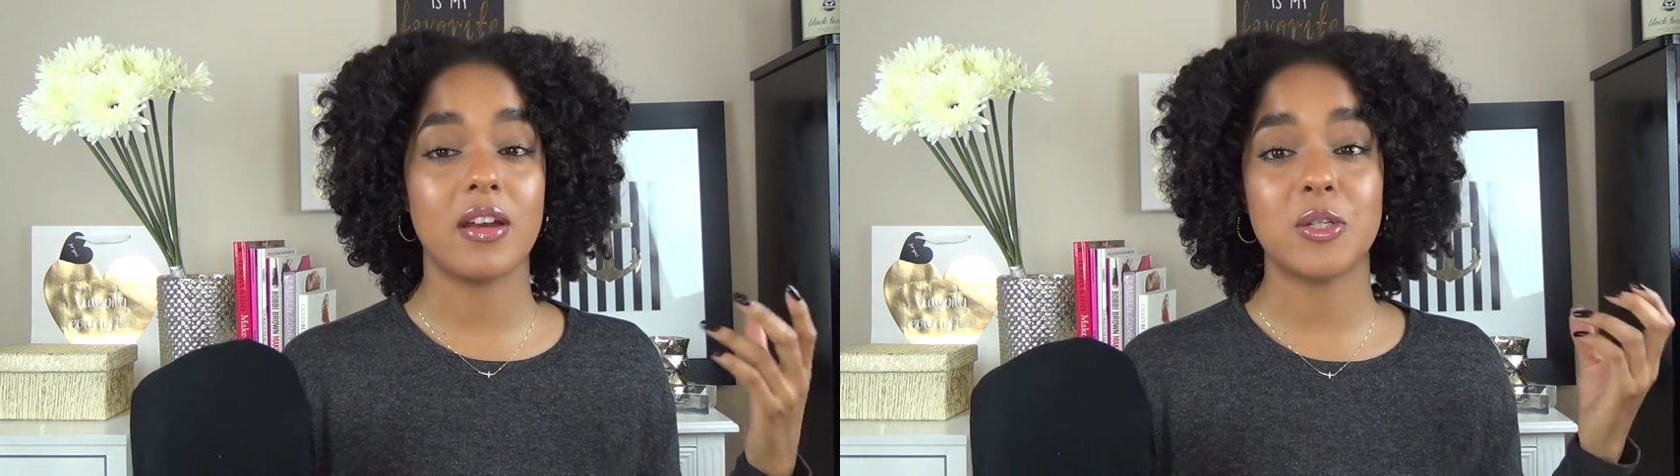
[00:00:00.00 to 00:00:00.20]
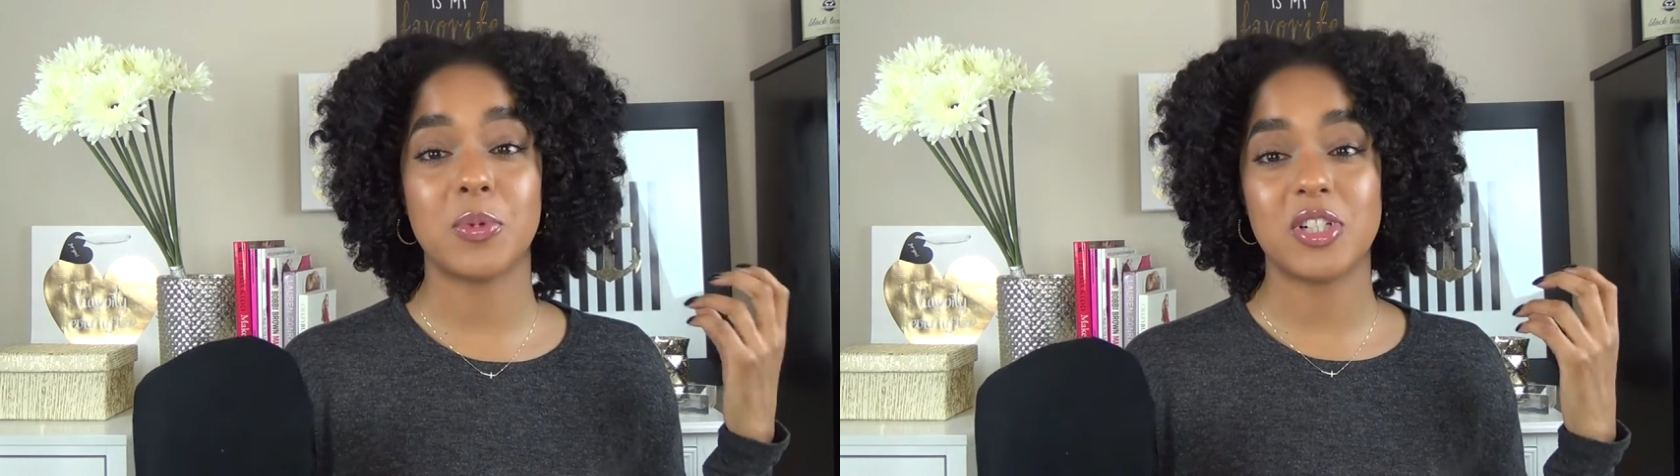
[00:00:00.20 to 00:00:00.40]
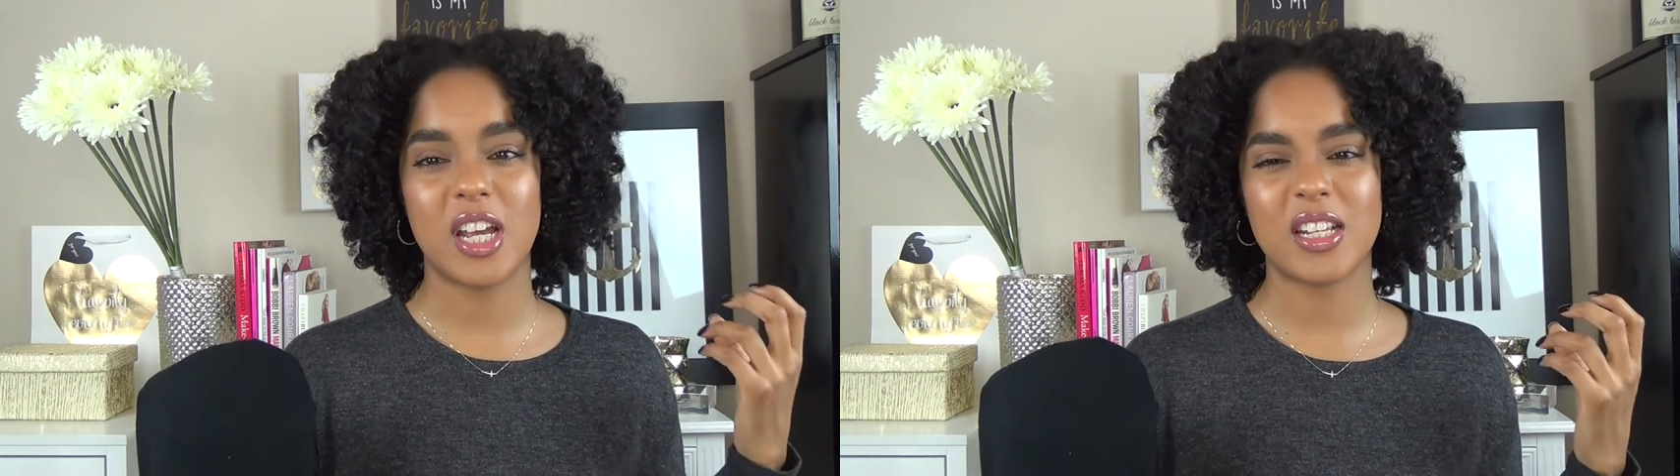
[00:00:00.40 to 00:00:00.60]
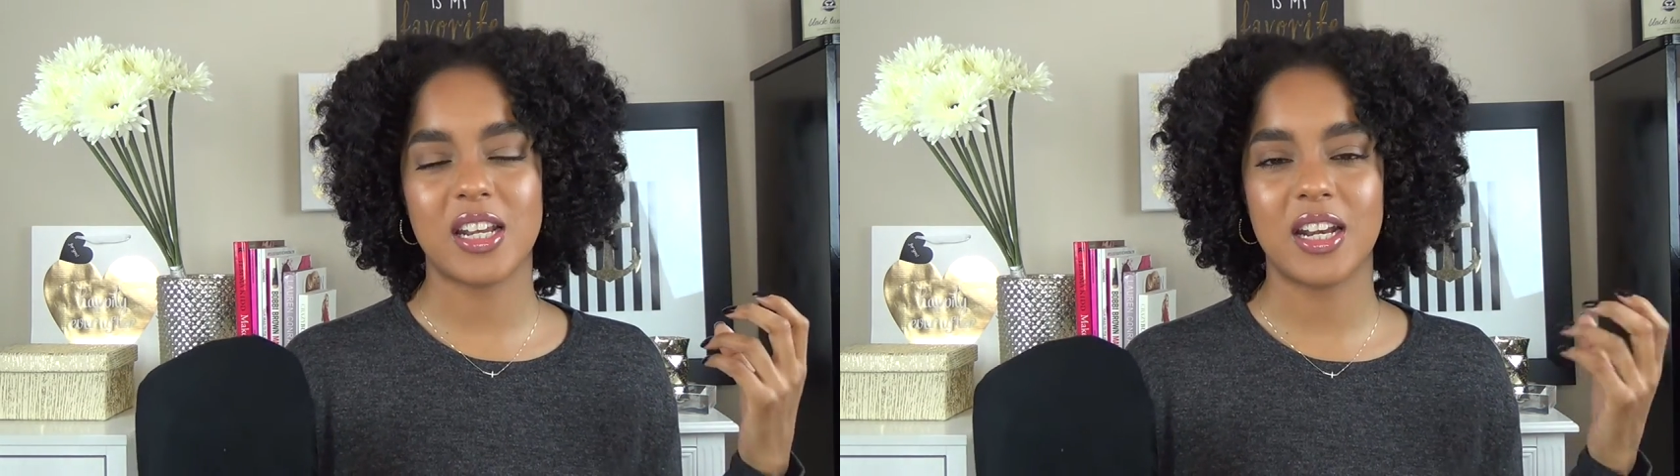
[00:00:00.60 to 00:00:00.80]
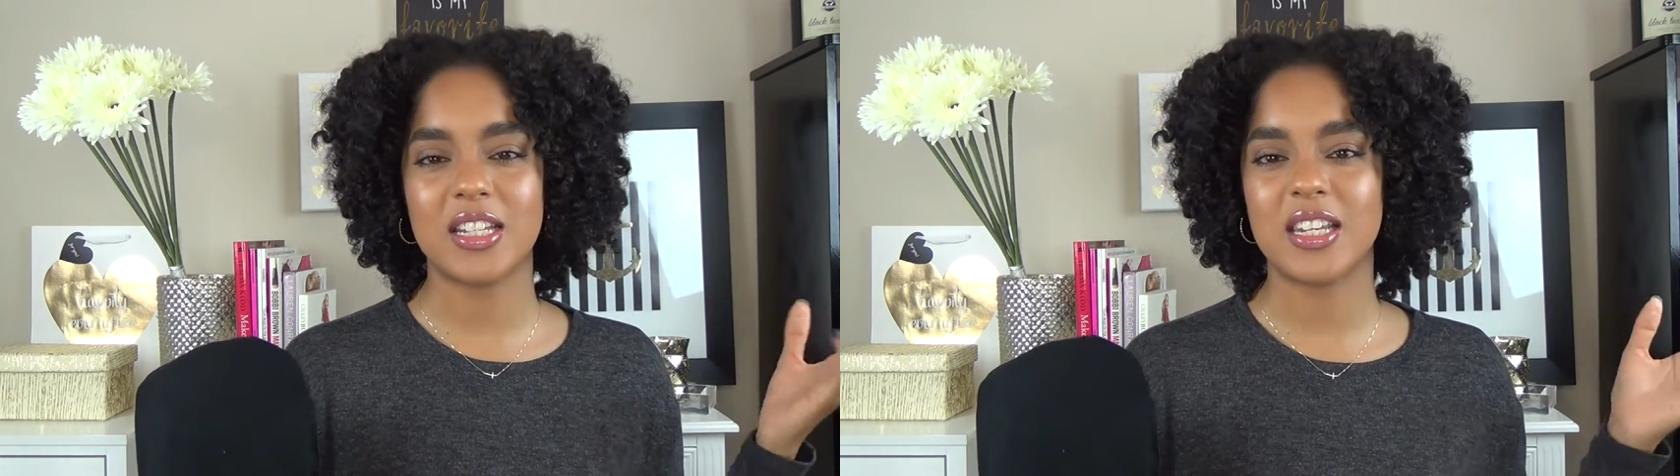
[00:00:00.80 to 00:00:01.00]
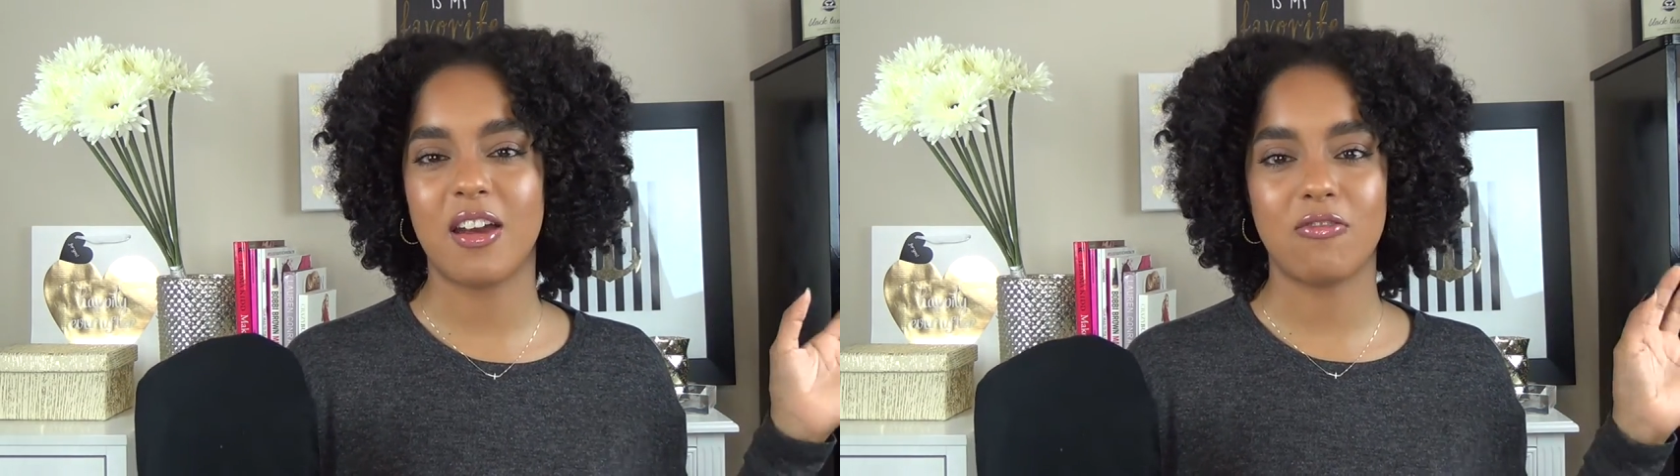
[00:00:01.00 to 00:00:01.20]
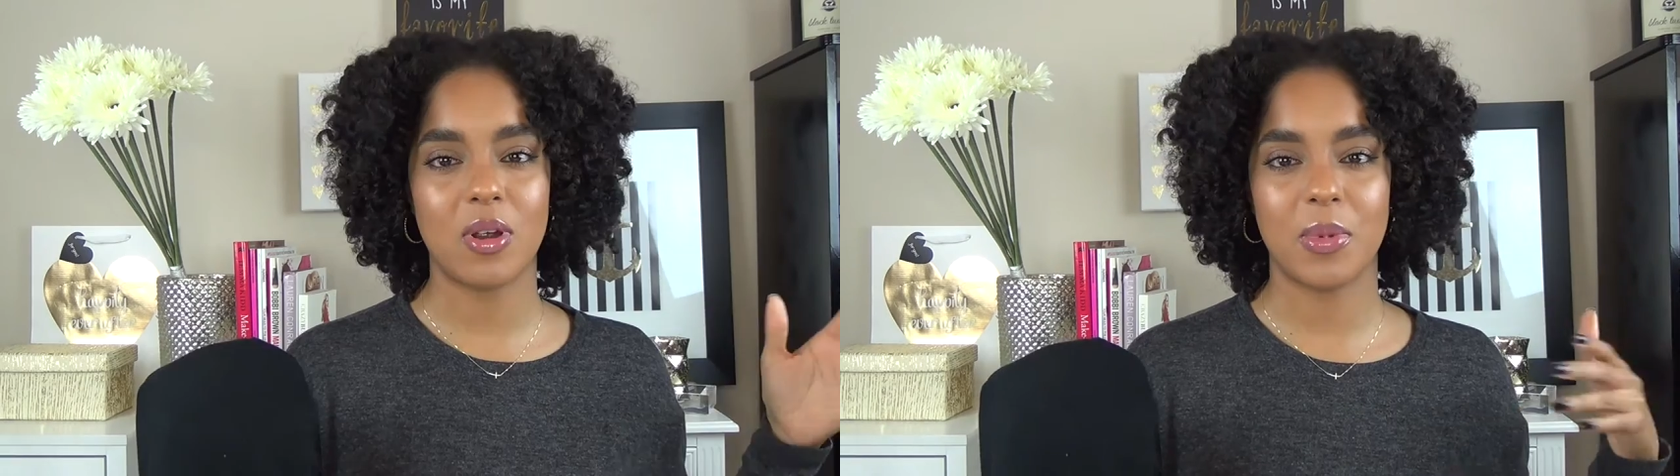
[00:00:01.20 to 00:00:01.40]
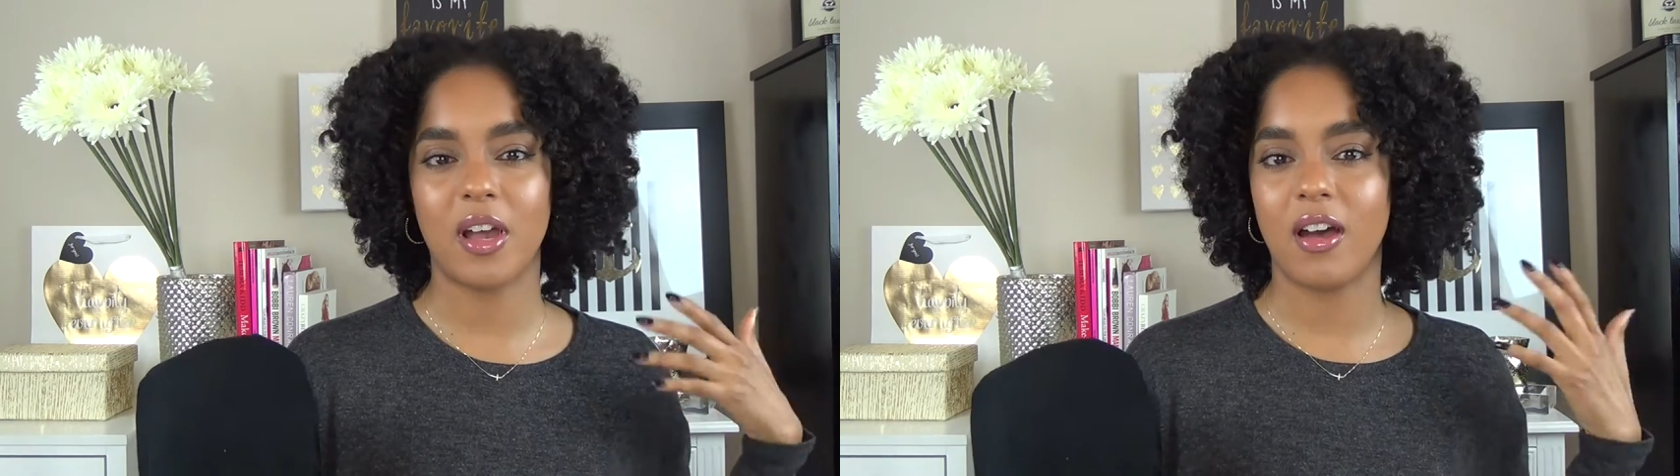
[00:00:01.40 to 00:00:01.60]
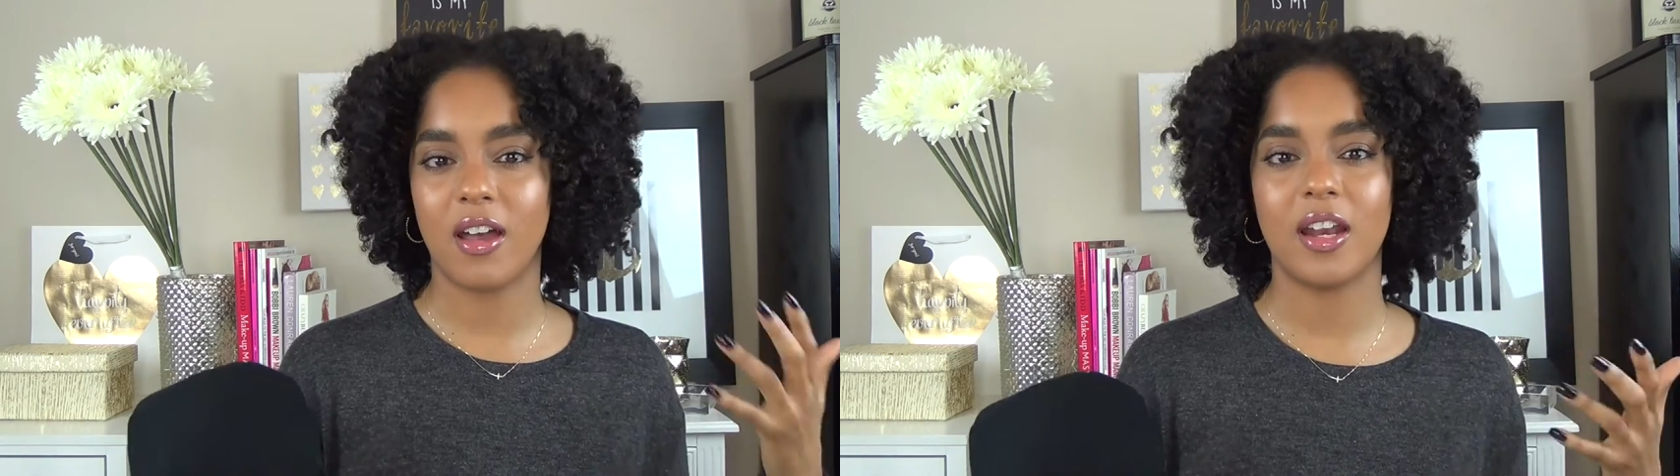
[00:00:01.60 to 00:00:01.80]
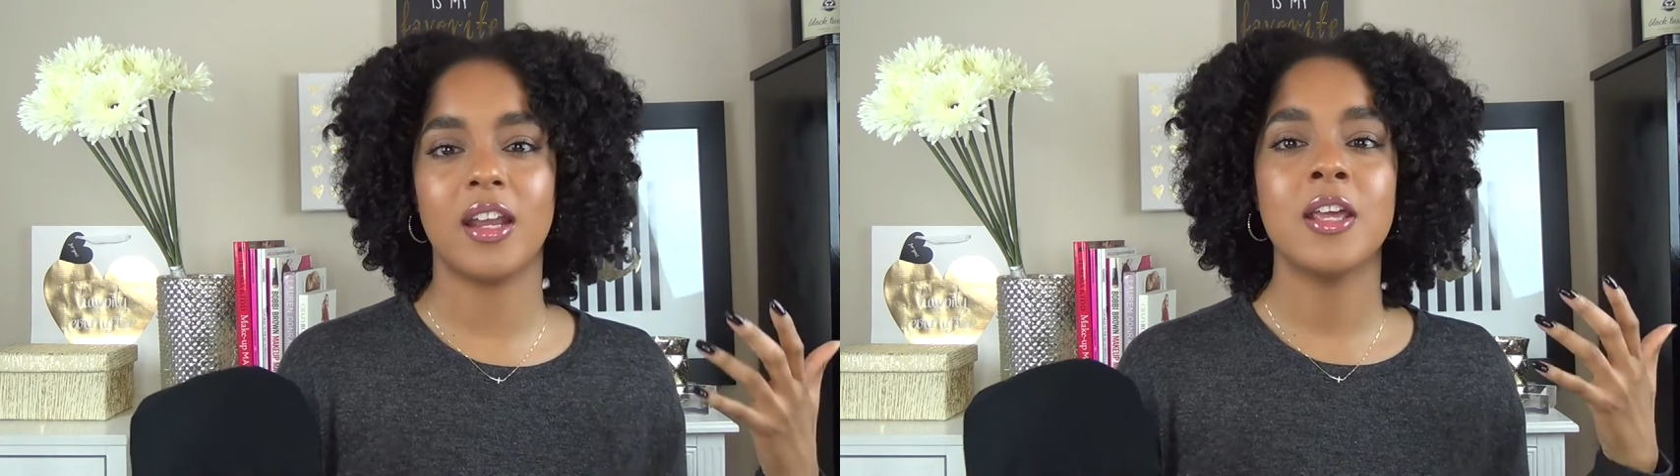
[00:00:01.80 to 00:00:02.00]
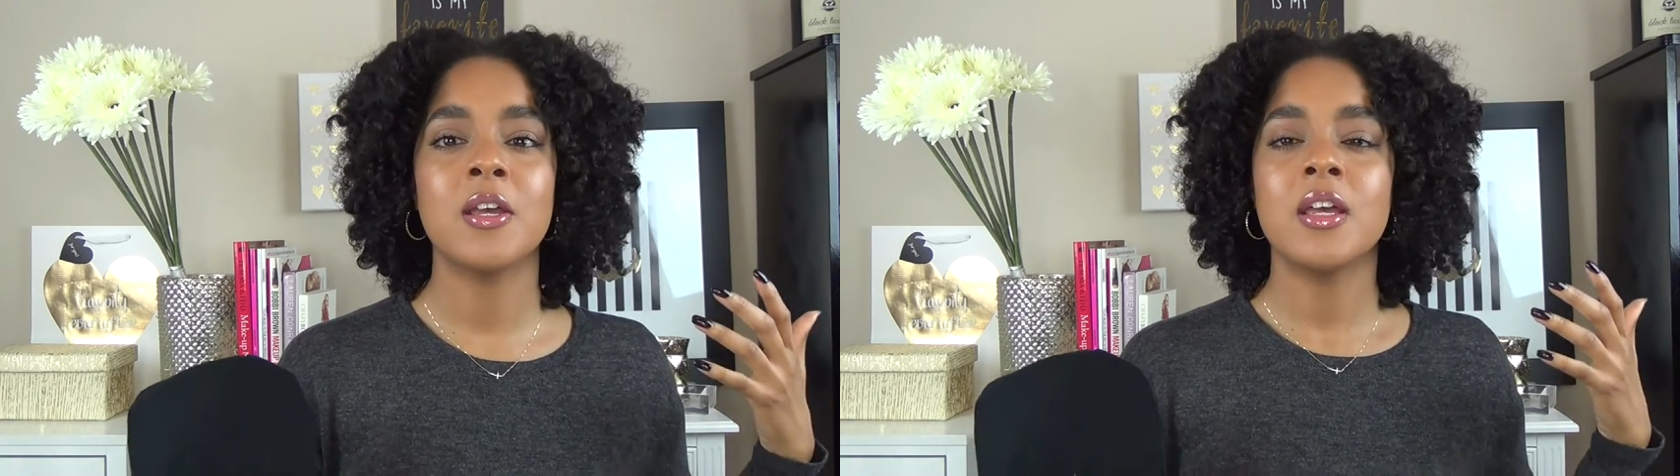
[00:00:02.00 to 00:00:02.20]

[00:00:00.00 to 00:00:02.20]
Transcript: is protected and it's not rubbing on